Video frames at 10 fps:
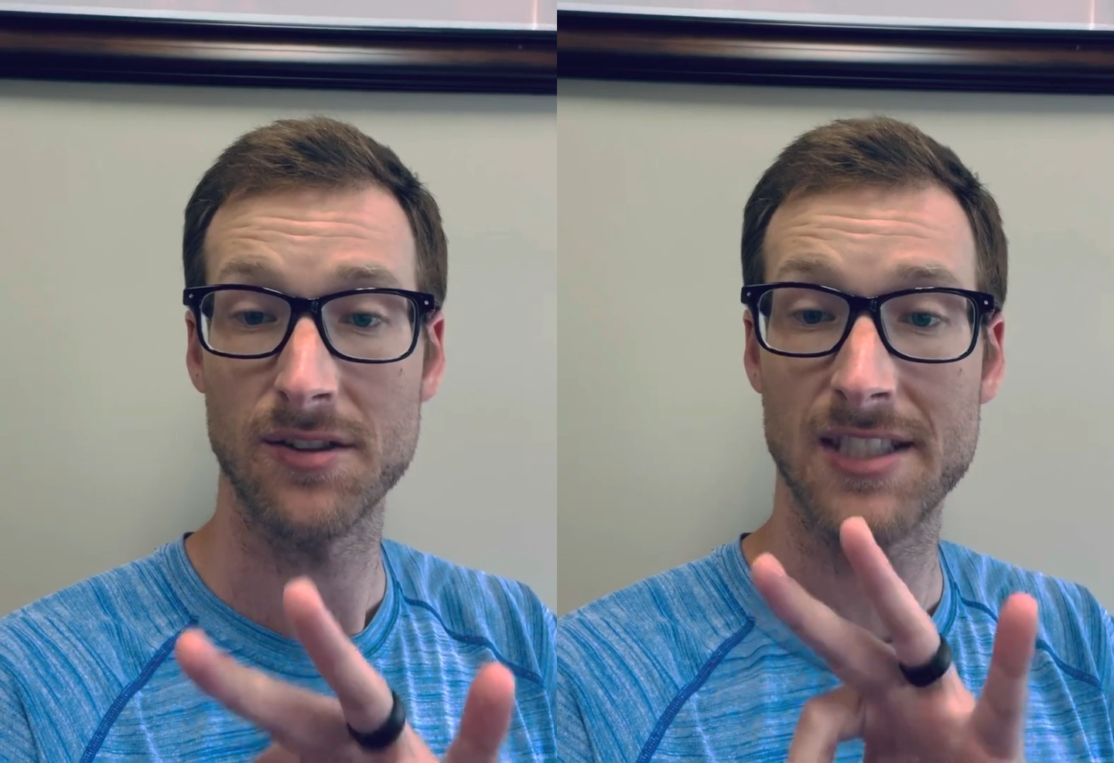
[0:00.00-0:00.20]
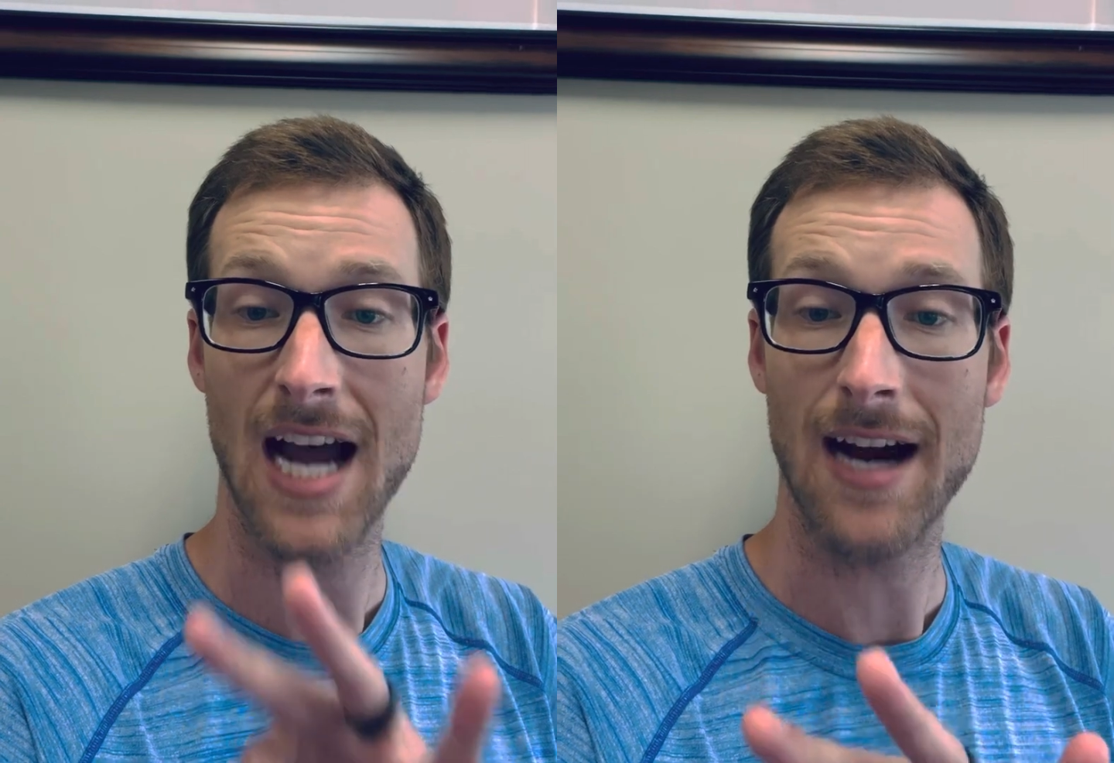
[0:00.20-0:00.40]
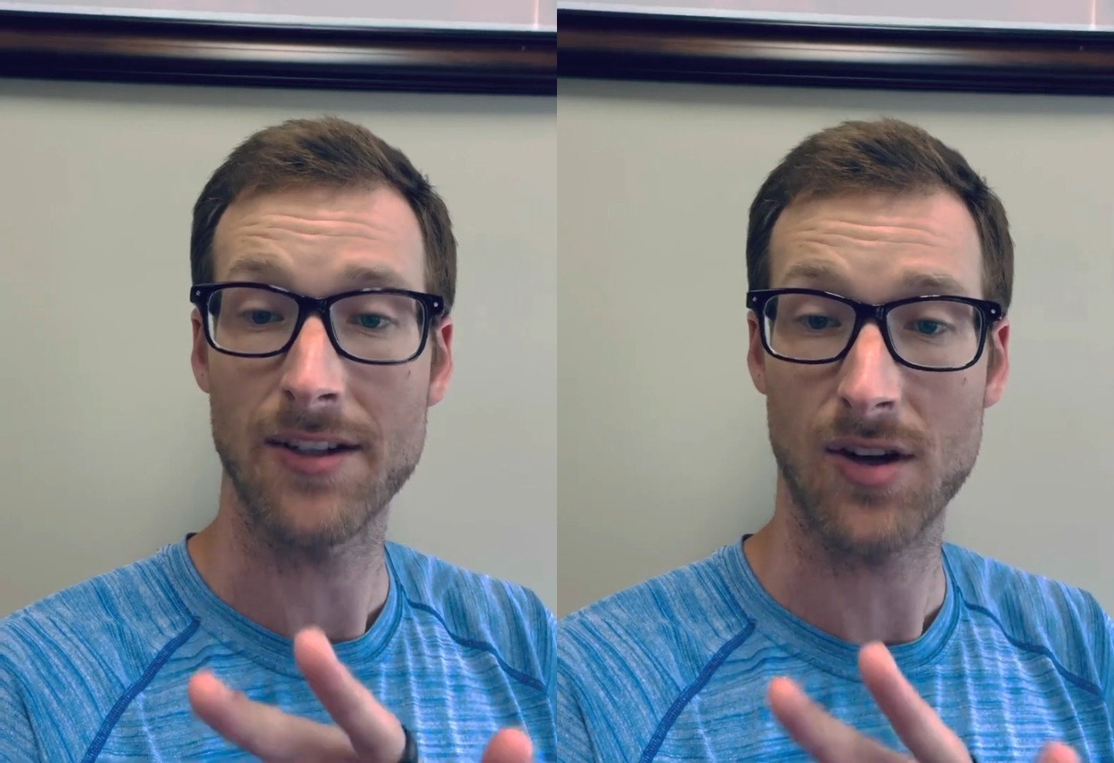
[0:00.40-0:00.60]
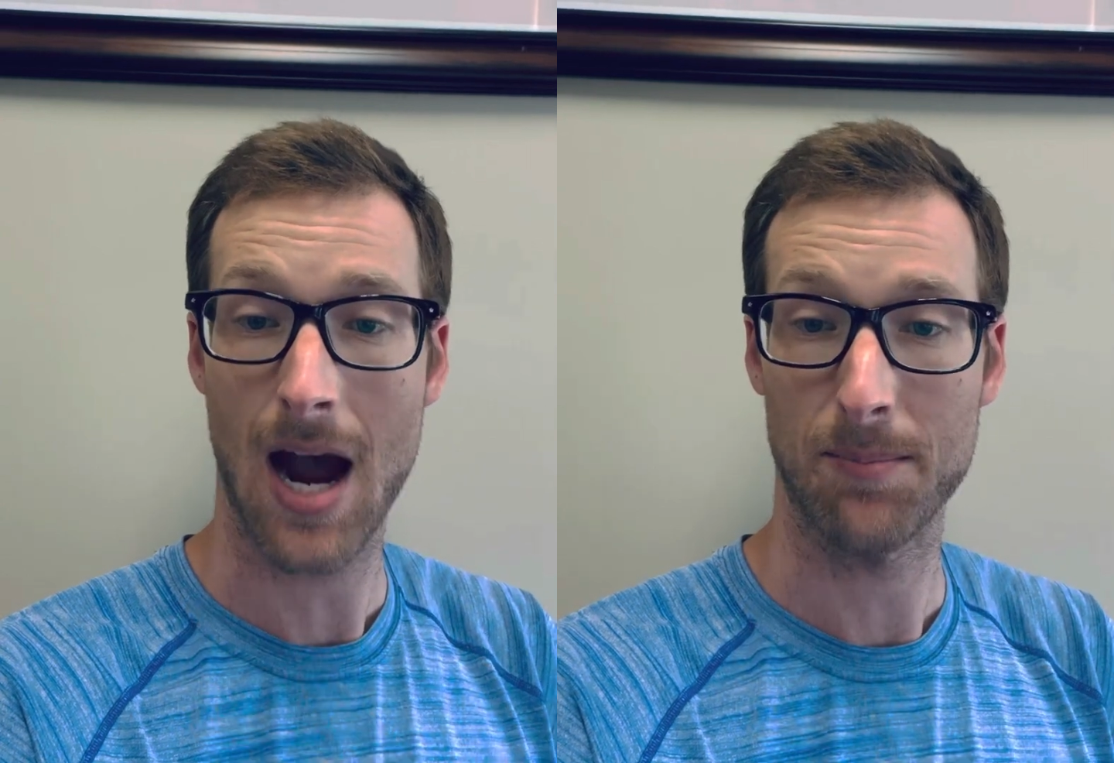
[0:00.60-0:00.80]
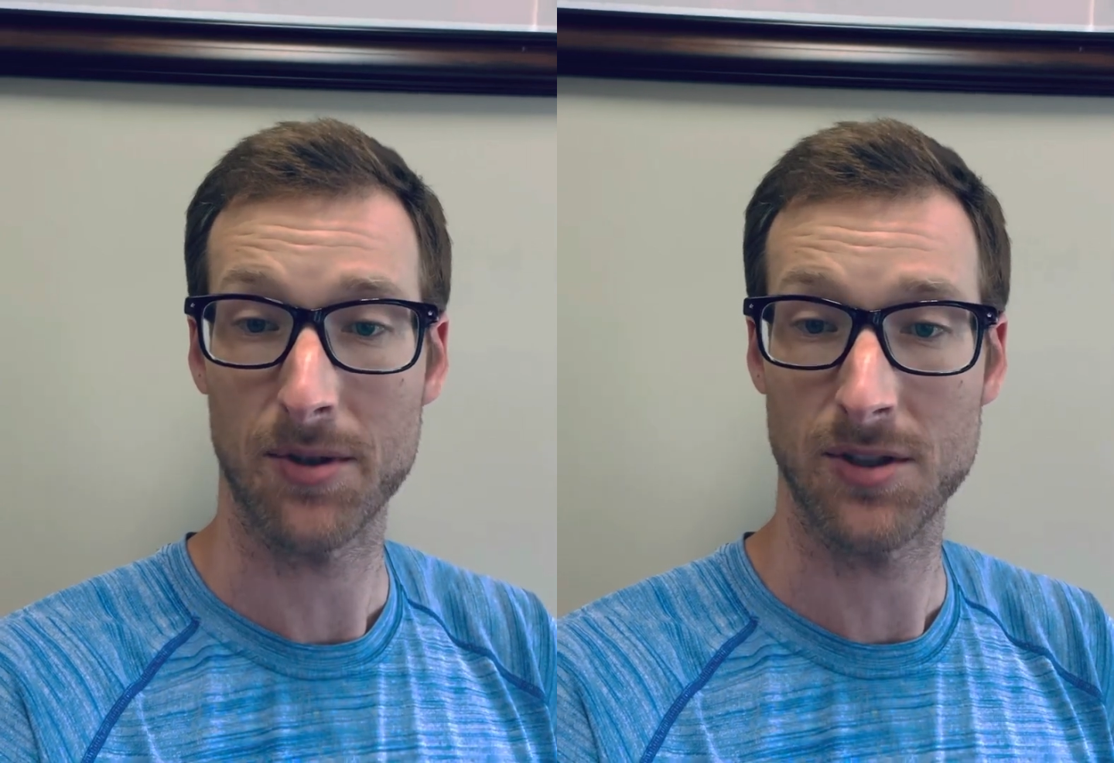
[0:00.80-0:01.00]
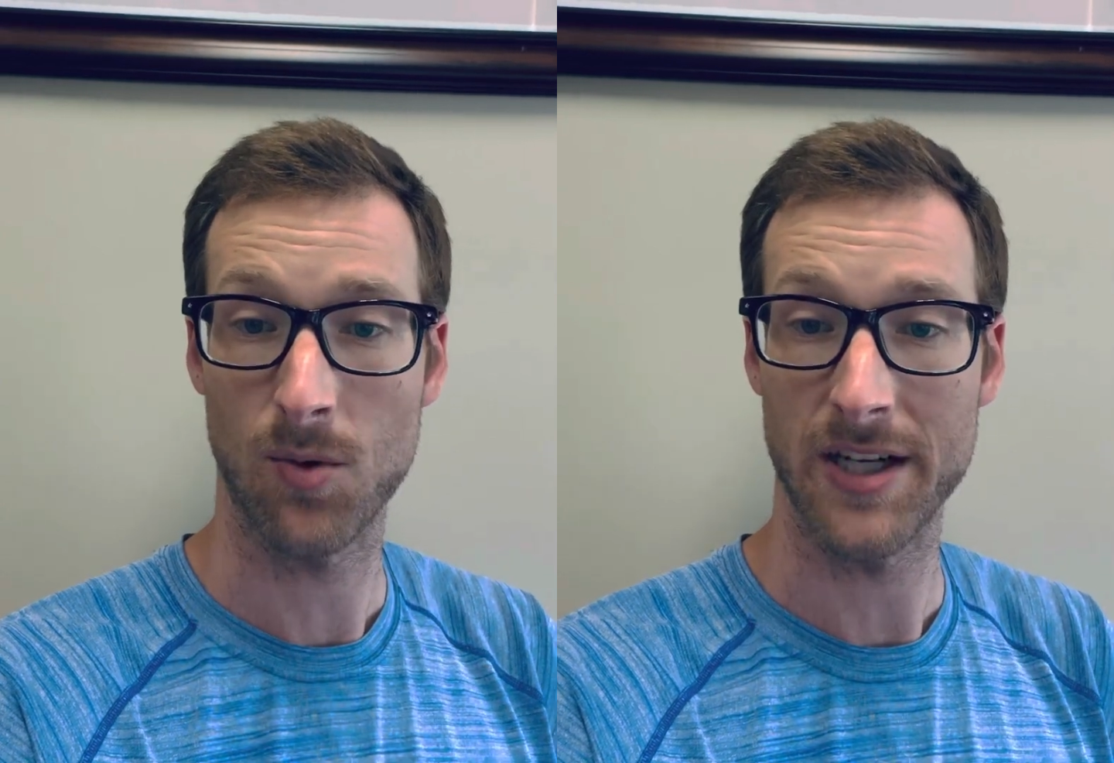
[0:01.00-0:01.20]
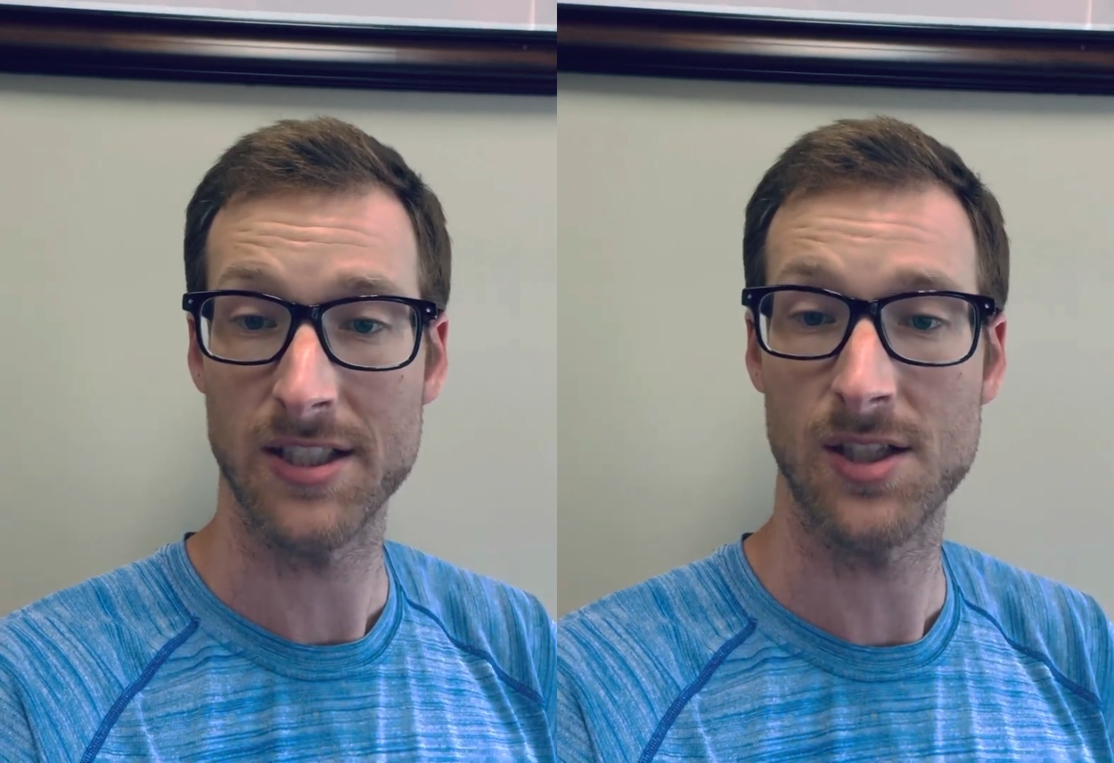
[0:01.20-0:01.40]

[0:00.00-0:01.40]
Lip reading: doctor operatories